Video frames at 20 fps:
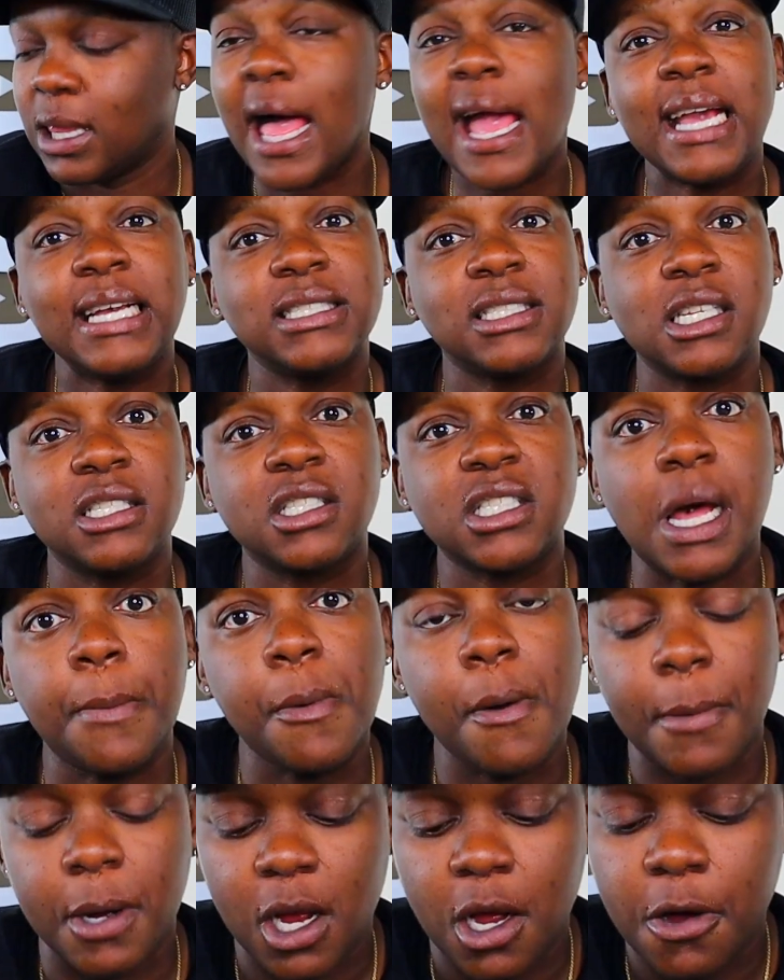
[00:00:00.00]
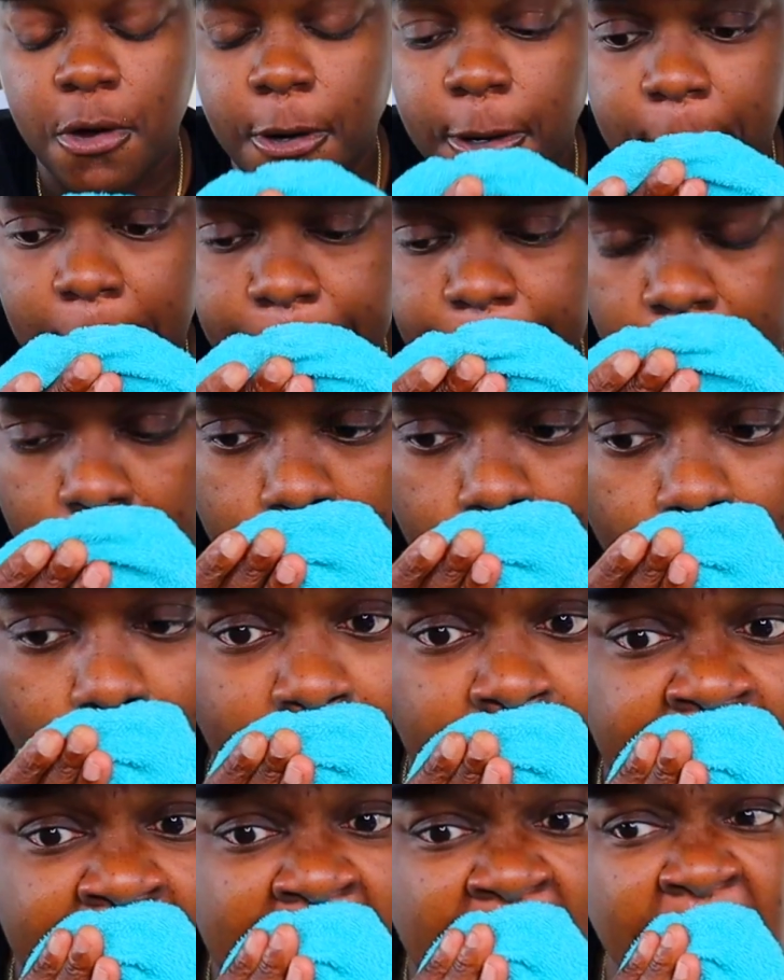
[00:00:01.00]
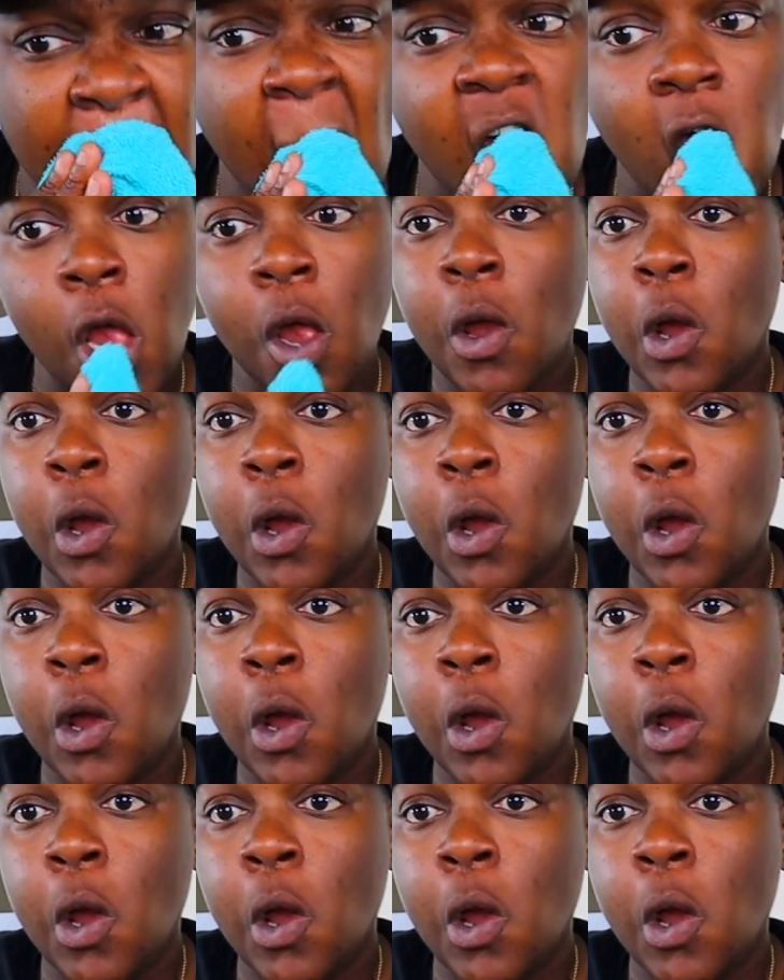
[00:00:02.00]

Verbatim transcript: lazy summer gone. I know it.